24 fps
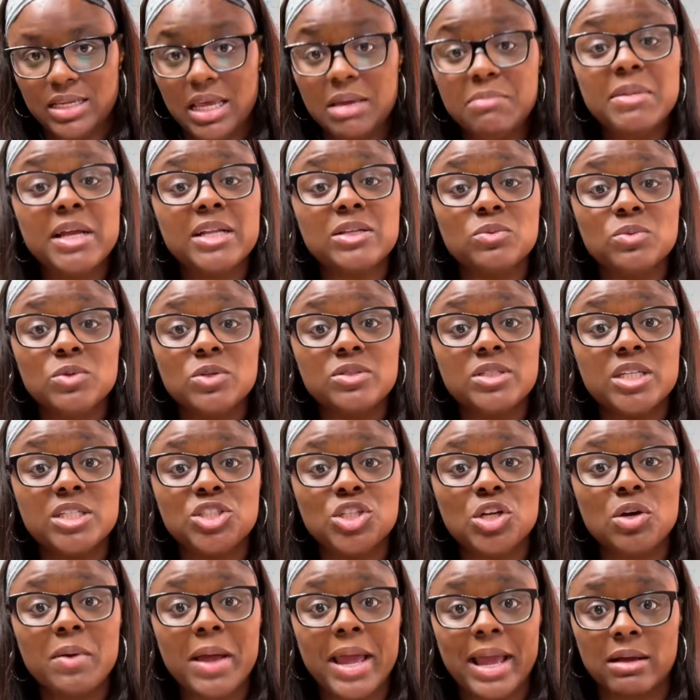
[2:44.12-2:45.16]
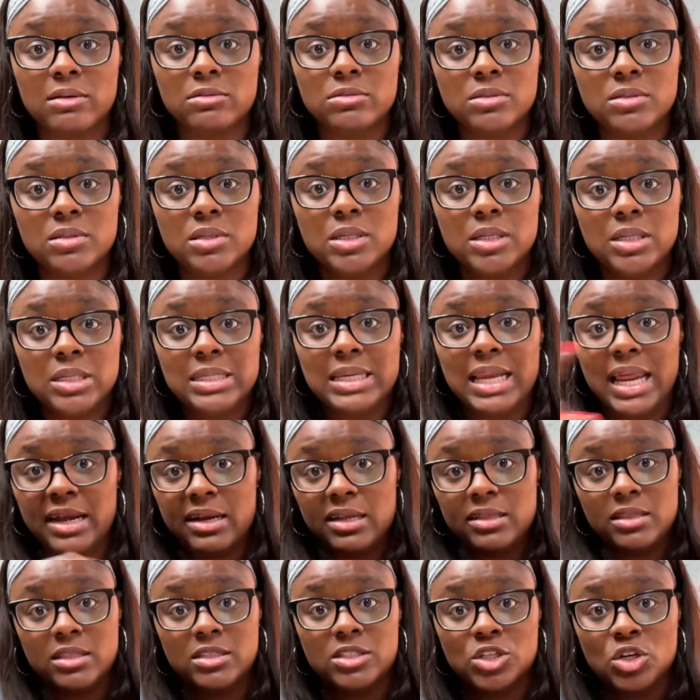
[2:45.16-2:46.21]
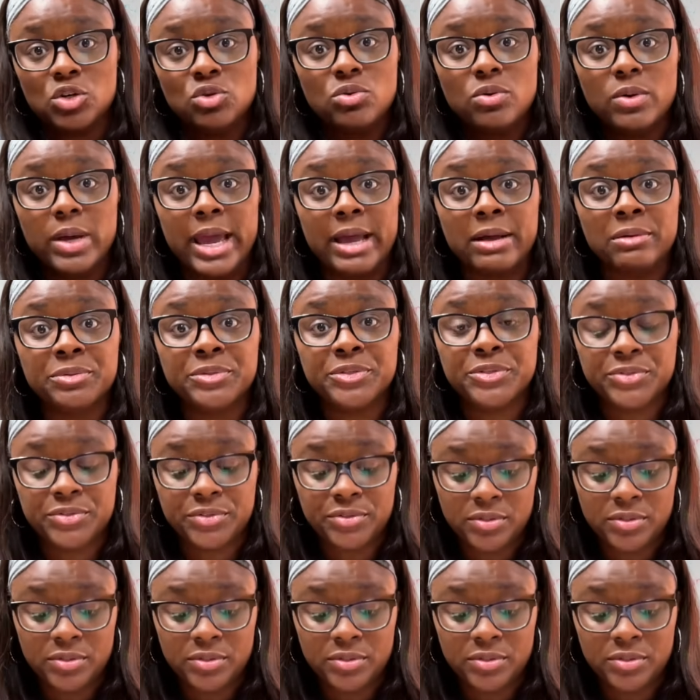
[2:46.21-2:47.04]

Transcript: They make the rules at your house, not at the schoolhouse.